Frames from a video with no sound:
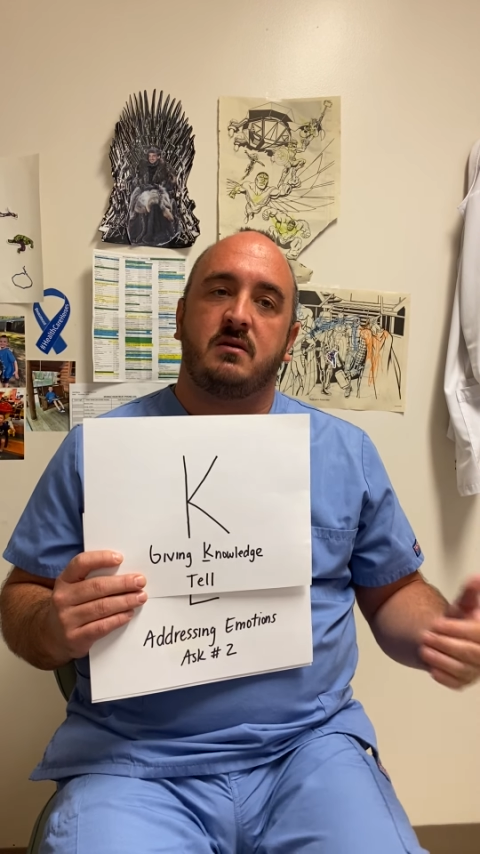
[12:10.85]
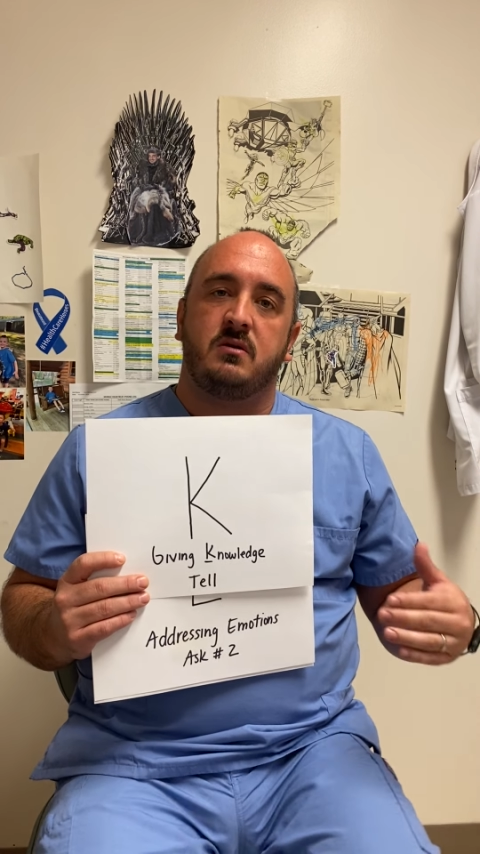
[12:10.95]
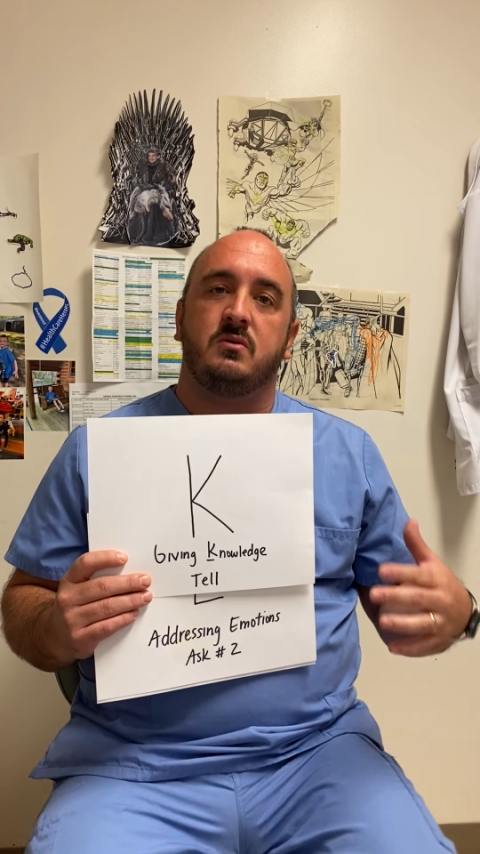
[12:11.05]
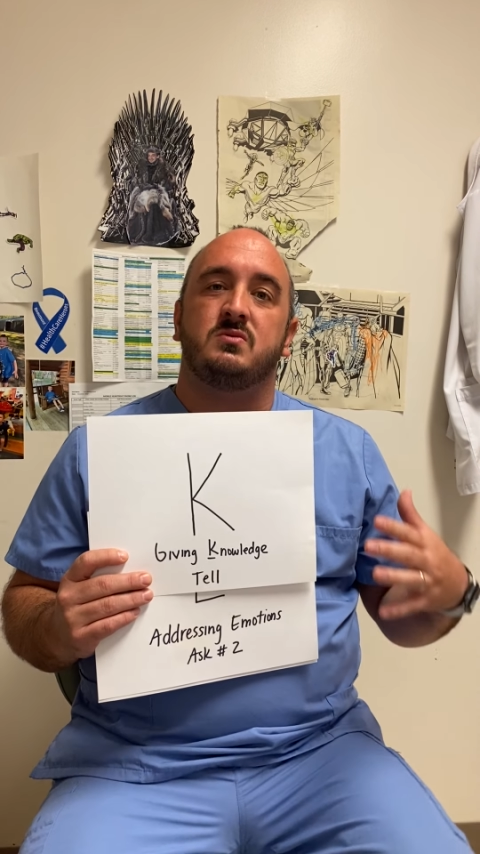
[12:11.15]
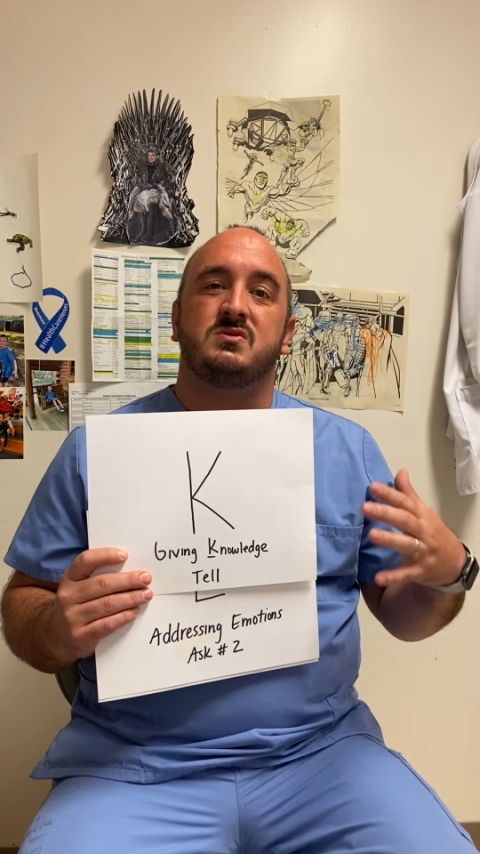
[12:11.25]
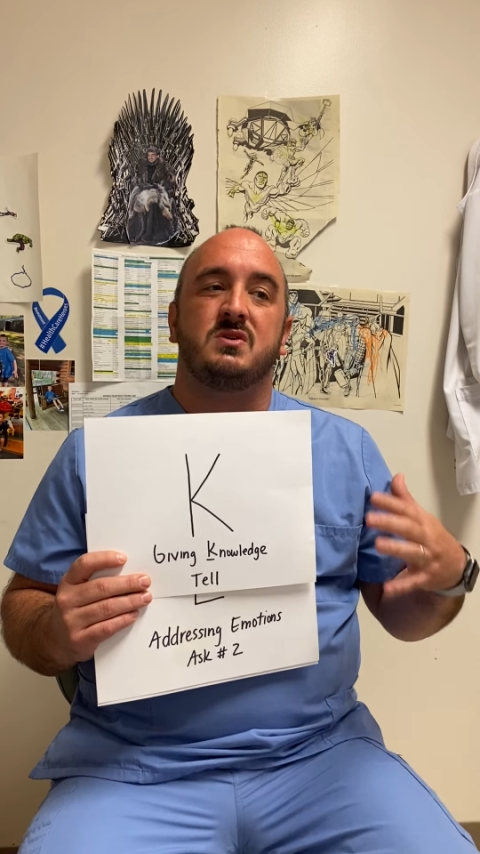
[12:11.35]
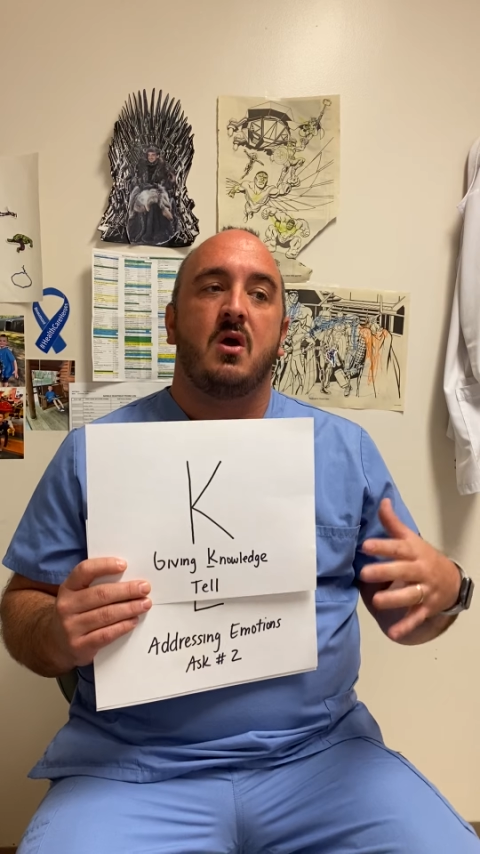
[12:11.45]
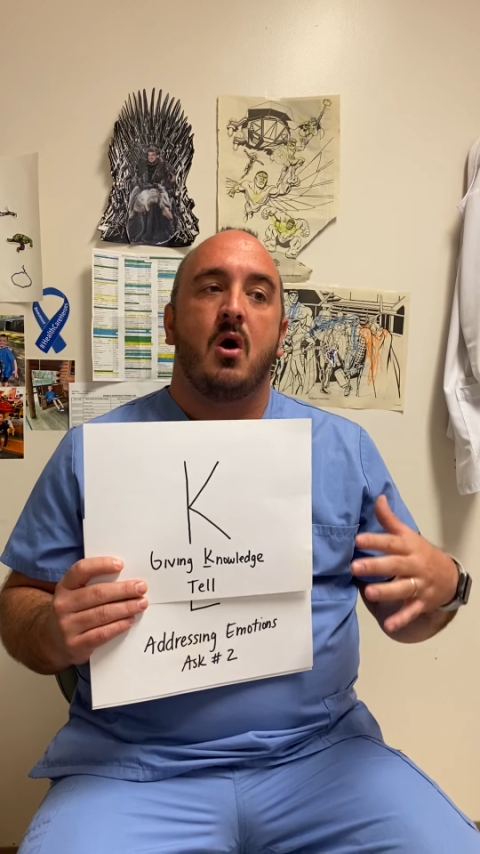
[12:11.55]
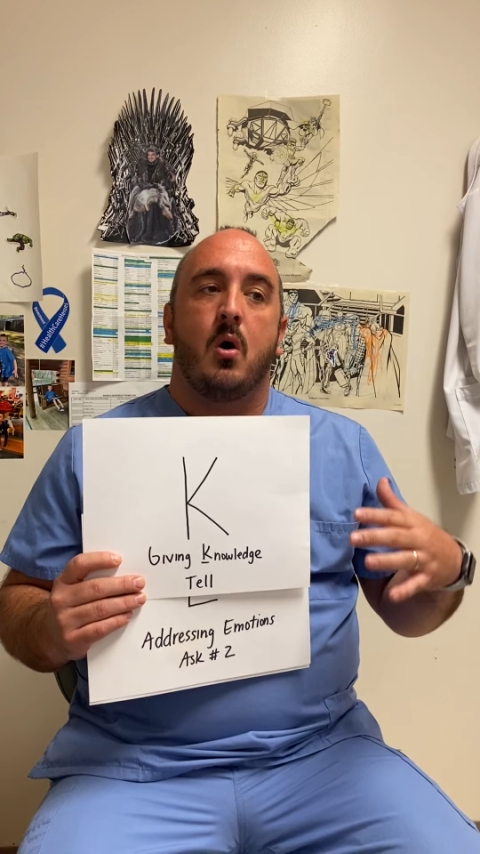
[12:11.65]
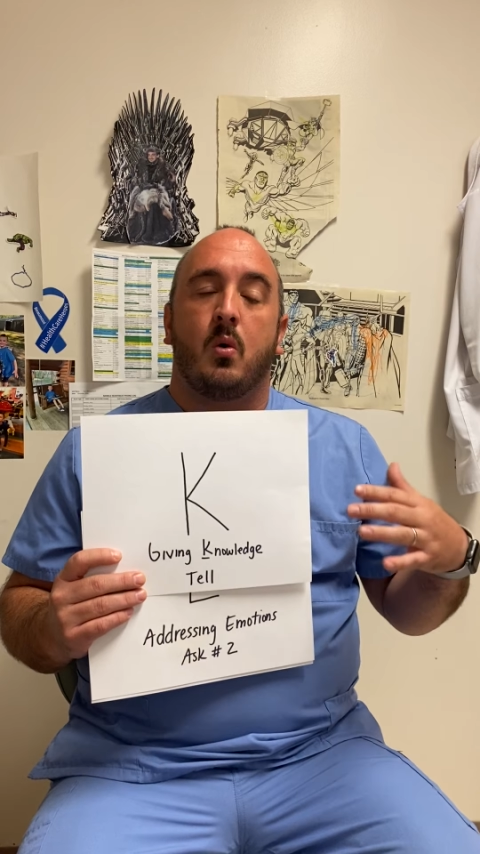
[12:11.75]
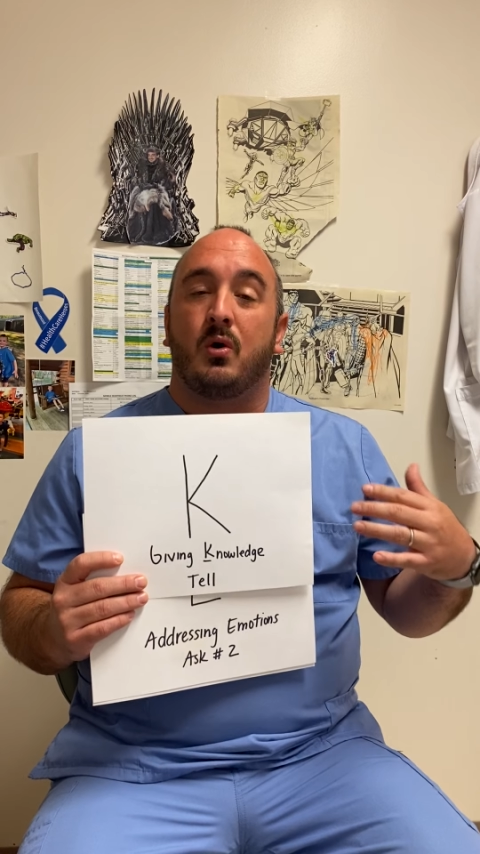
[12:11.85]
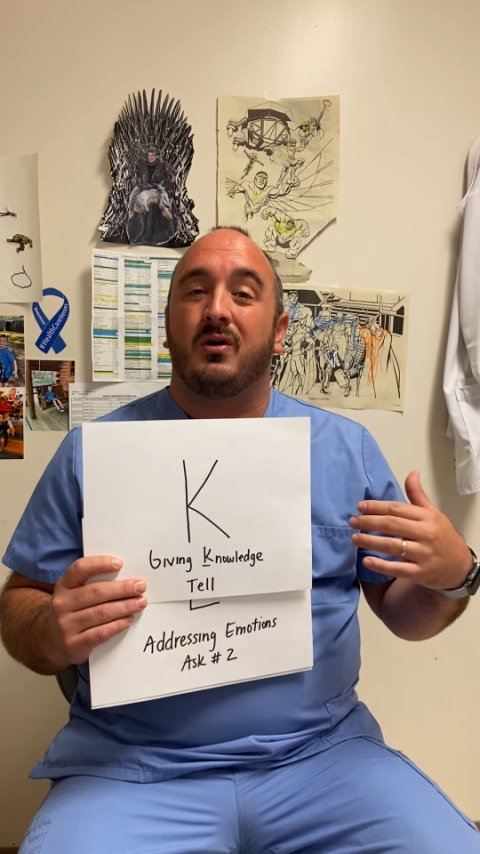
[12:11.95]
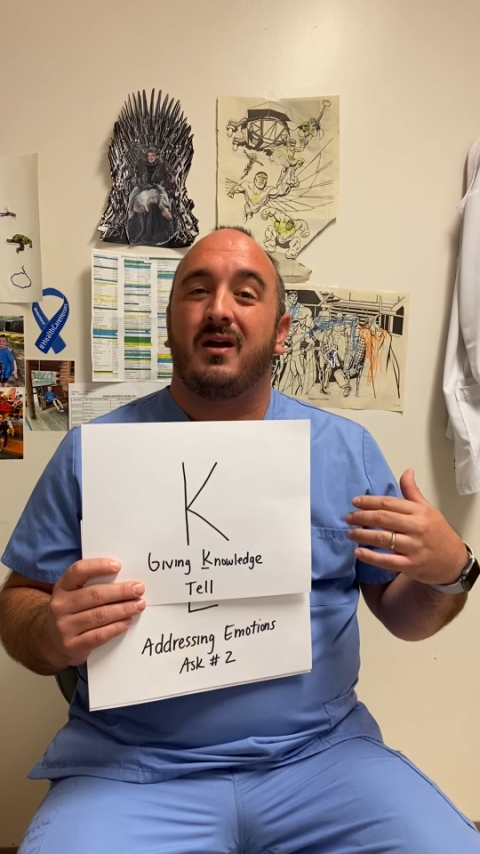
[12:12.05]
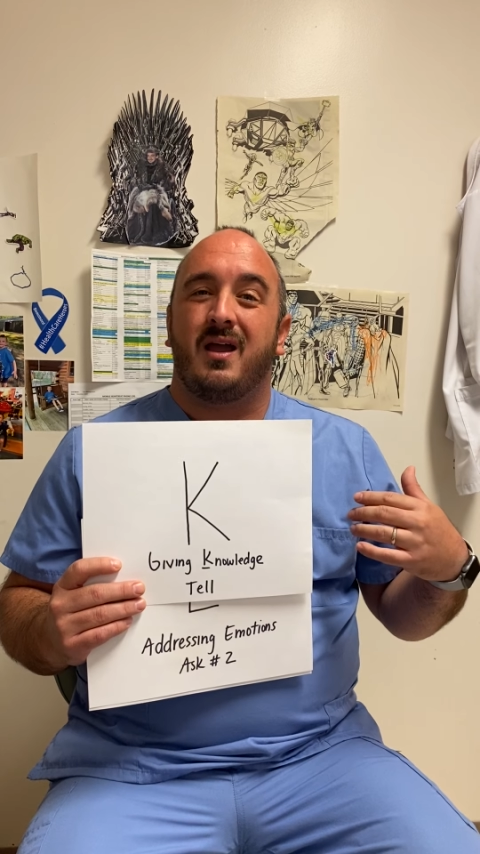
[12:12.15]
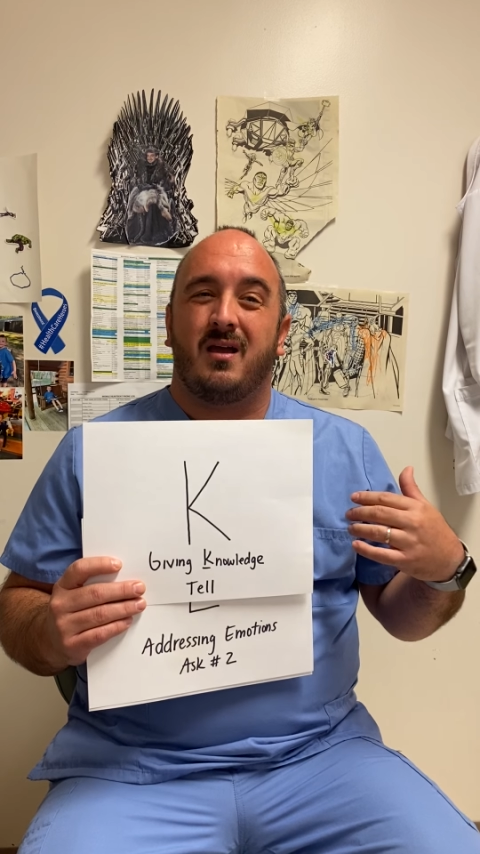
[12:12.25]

news or